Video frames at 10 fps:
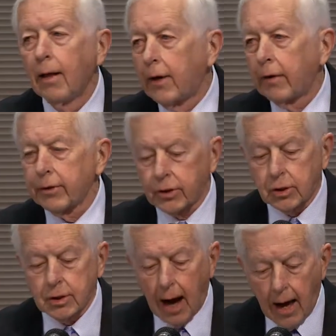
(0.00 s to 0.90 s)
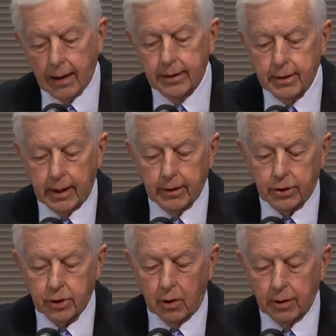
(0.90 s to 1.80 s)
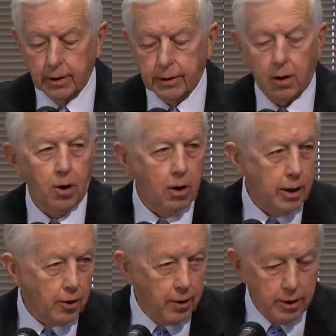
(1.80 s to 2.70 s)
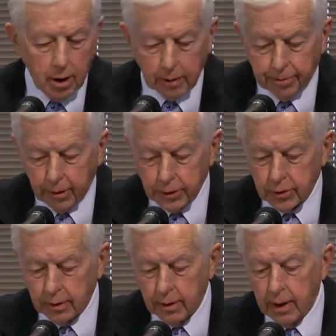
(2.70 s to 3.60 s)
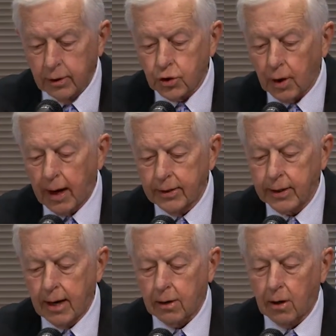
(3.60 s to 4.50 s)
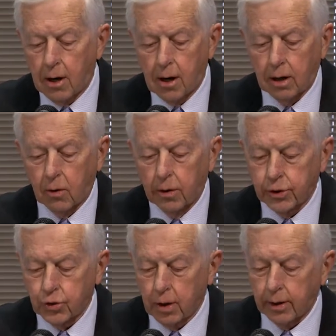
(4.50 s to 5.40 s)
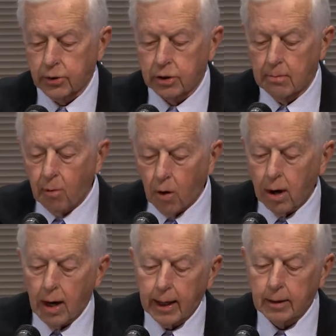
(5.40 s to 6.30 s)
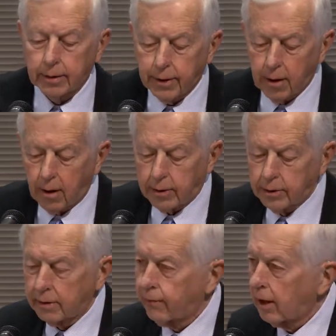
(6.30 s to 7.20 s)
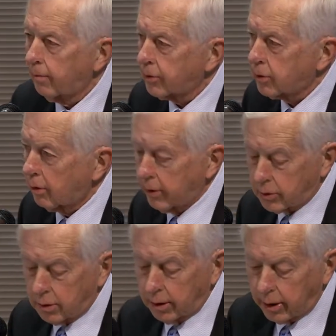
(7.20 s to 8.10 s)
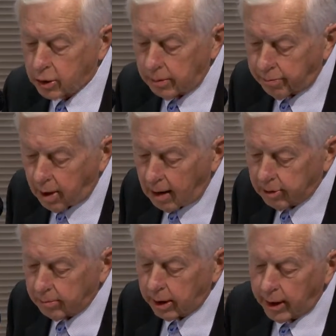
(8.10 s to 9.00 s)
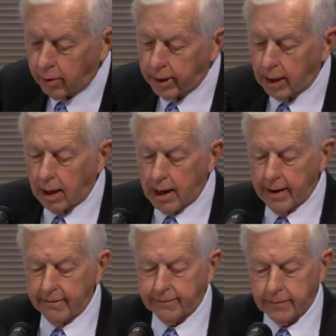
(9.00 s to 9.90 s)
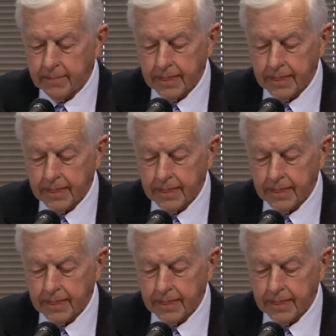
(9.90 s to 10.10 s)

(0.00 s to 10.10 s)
There is solid data showing that the earlier a young person tries alcohol or drugs, the more likely they are to develop a serious addiction problem later in life.